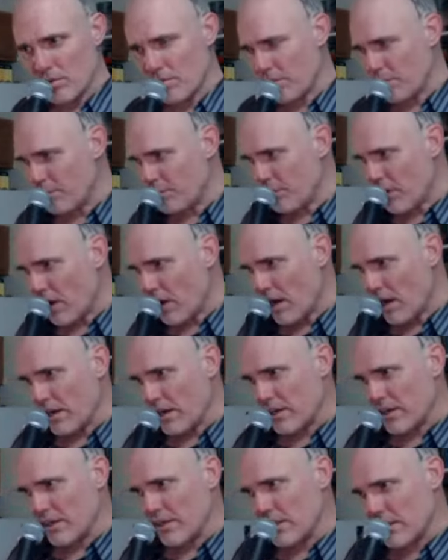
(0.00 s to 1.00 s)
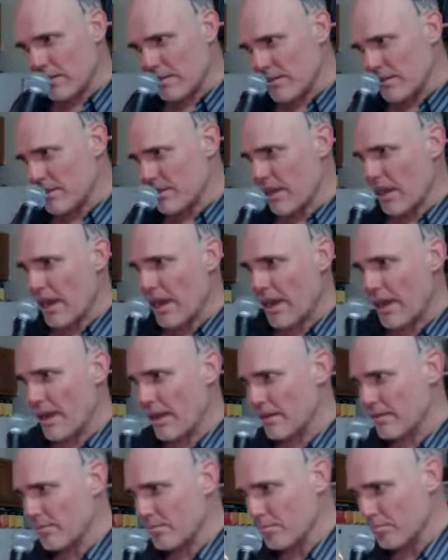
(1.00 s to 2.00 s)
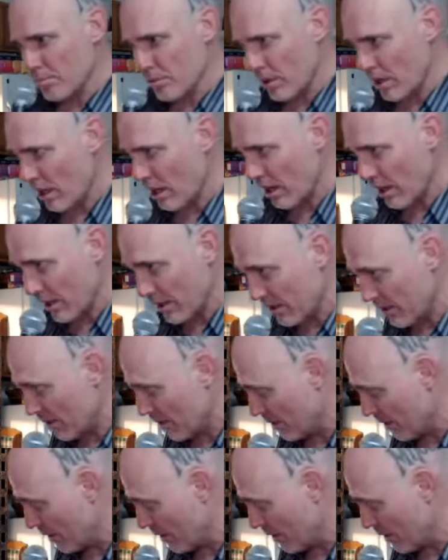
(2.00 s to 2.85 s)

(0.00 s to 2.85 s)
You're finding that blood